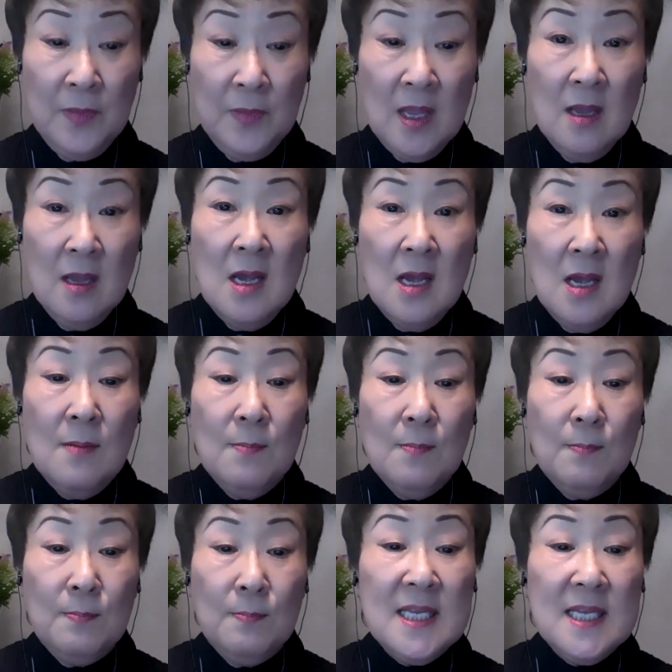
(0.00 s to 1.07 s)
Please
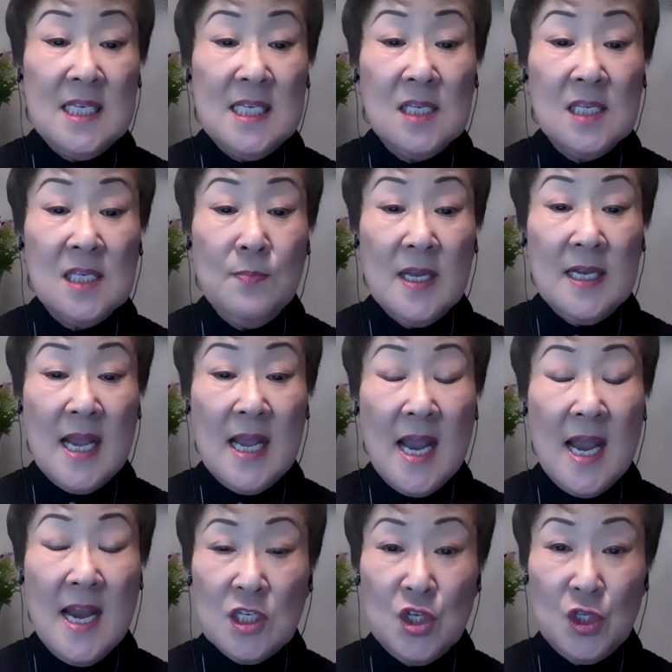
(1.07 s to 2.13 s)
submit any
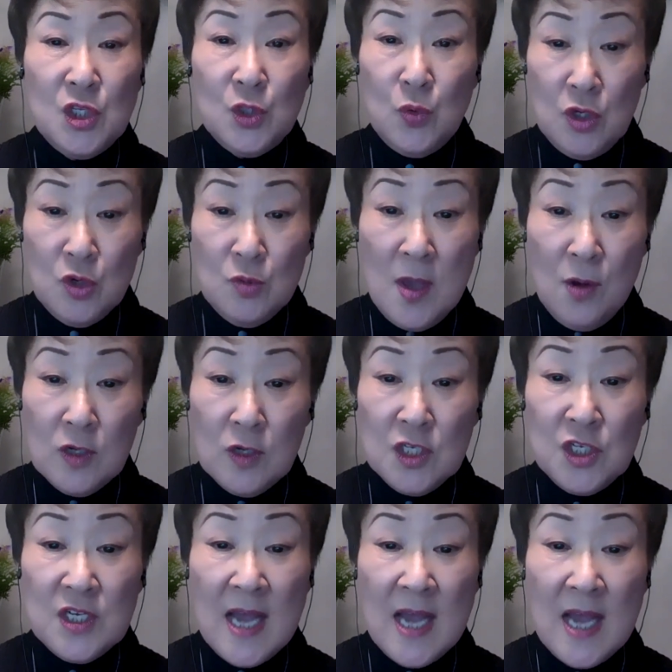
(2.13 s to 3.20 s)
questions you may wish to
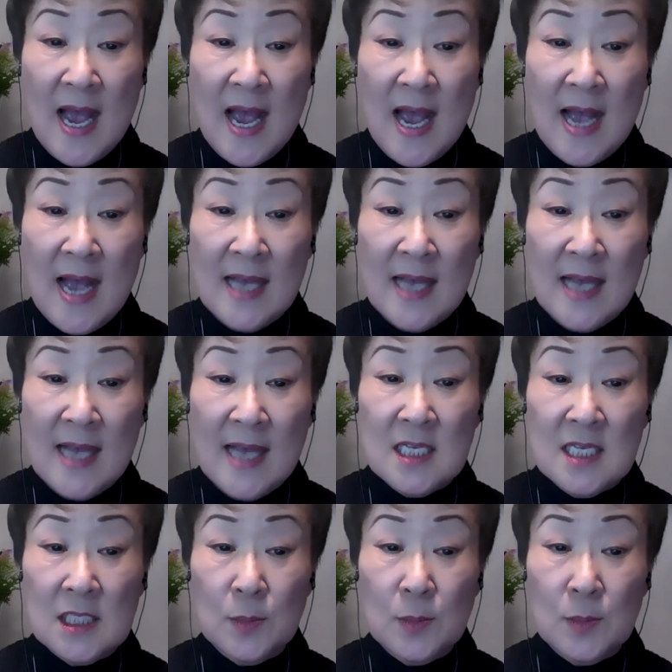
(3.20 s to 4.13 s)
ask the speaker